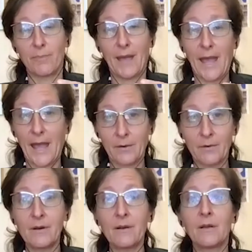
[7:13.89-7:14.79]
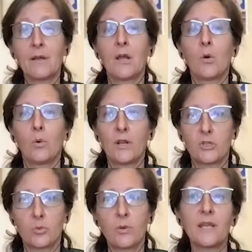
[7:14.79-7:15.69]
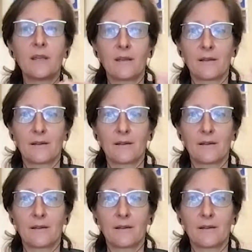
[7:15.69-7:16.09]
pattern, which we